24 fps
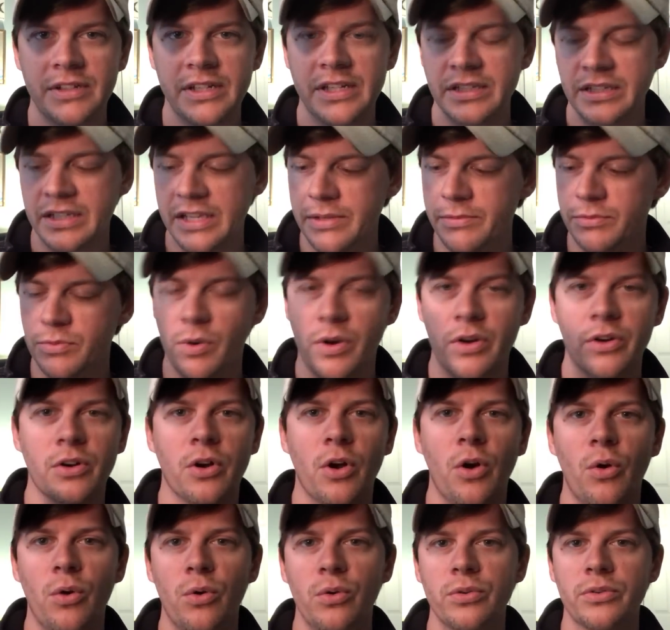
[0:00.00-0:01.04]
It keeps water
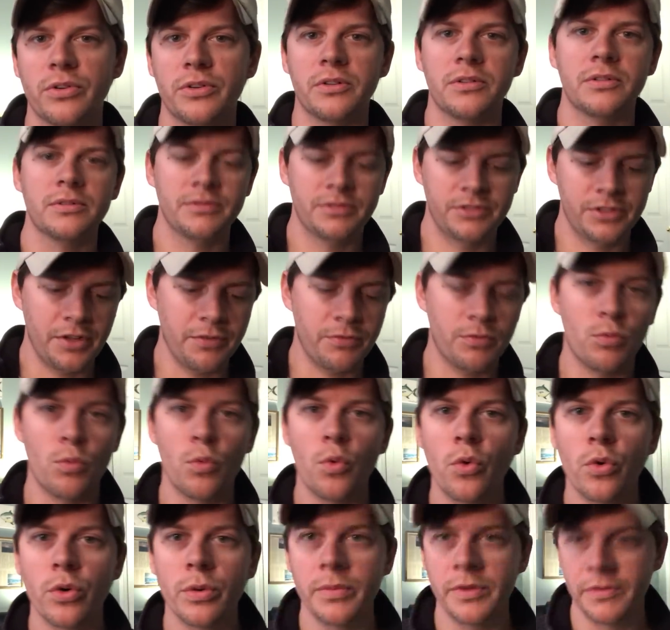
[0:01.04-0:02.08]
cold or stuff
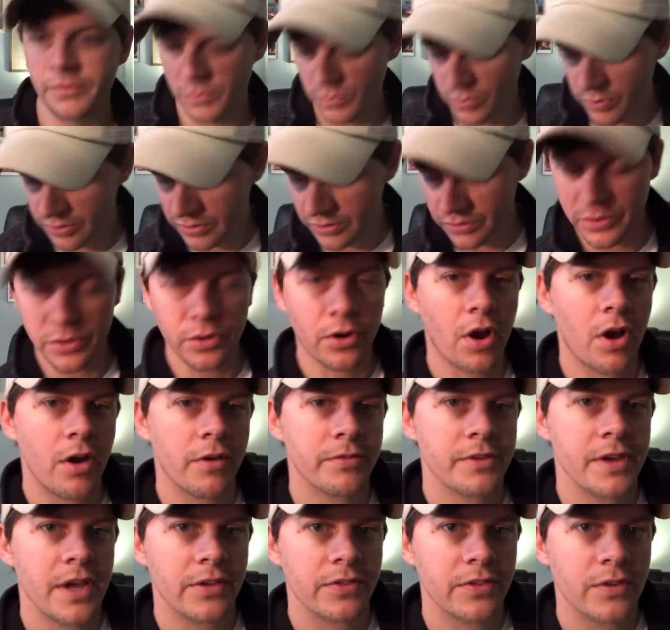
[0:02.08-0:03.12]
warm if you want your
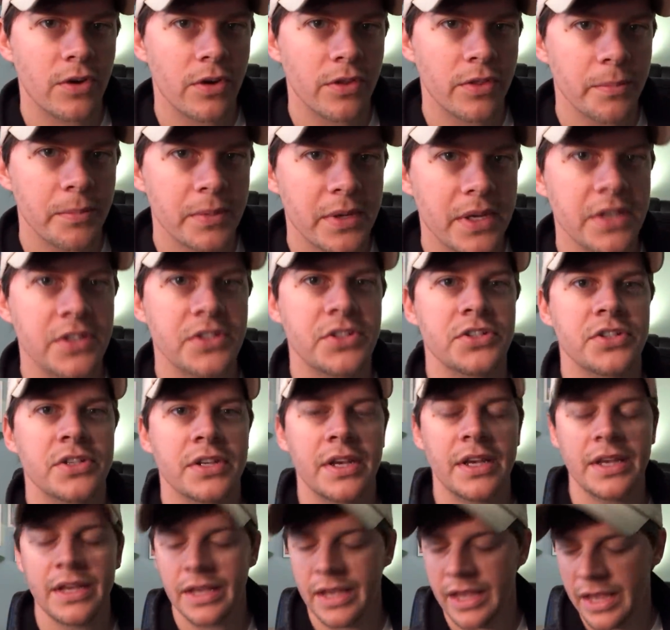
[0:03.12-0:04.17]
coffee out there on the beach.